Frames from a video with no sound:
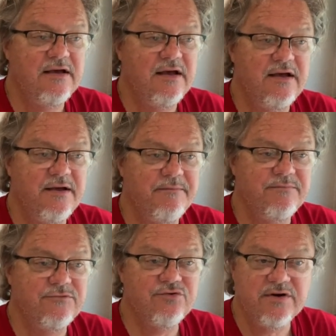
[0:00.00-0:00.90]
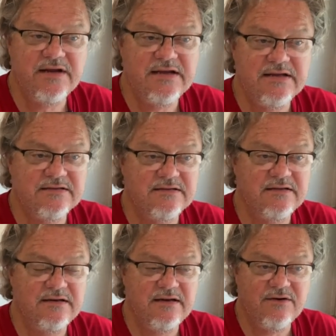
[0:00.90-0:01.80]
um, drinks,
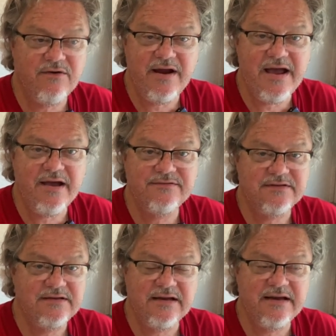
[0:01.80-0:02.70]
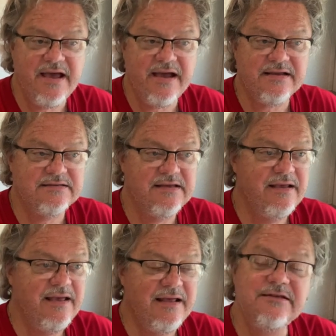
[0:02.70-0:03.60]
the crafts, the knickknacks.
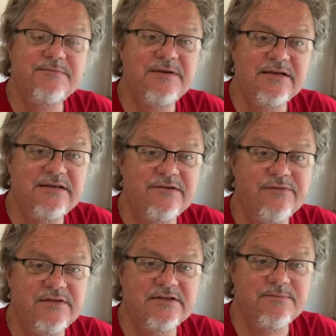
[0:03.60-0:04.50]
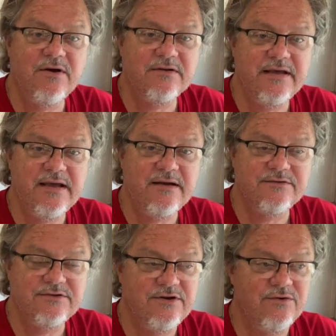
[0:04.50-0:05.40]
And it's a big deal for these small
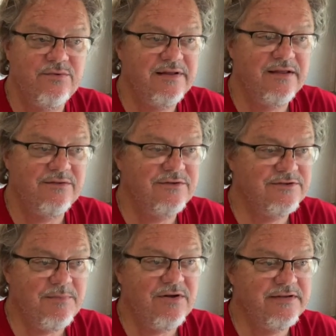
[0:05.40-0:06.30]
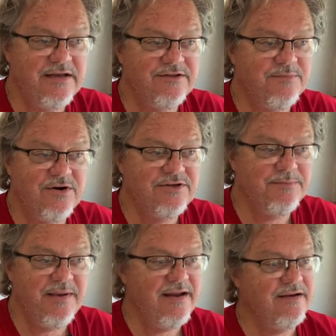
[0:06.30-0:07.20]
towns. You know, when the small town's marching
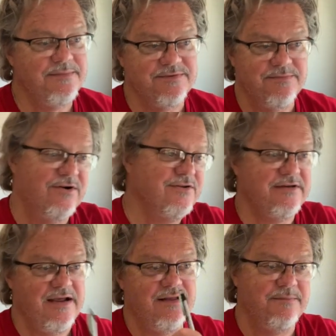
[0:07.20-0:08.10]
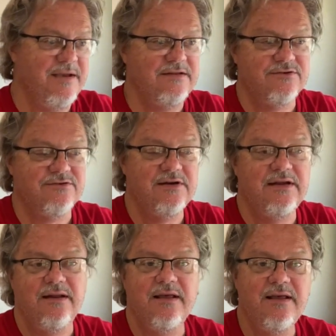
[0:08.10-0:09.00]
band comes marching down the main
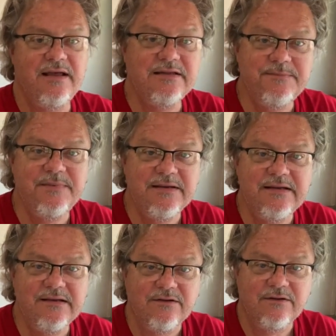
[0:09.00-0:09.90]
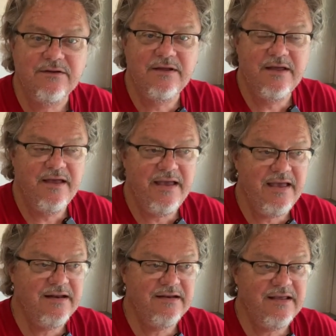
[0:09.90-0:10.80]
street, it's a big deal.
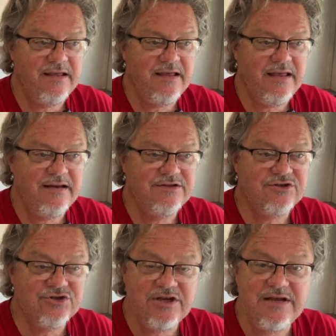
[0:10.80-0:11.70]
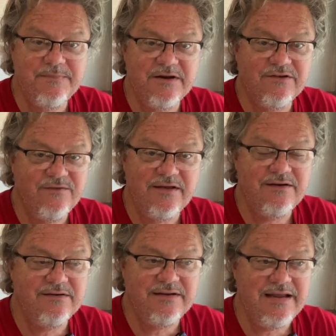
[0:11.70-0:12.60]
And and it's cheap and it's fun
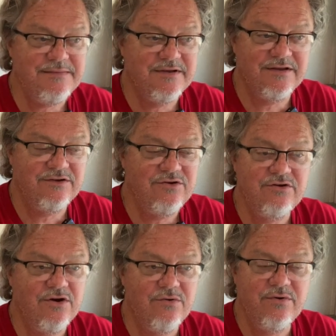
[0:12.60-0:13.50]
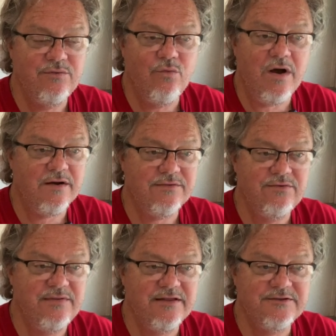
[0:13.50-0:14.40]
entertainment. You can go and walk
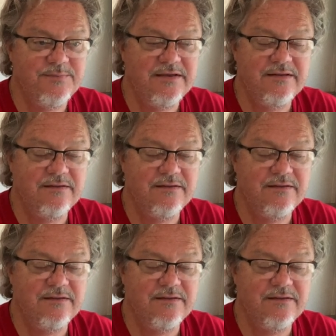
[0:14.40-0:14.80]
through that span,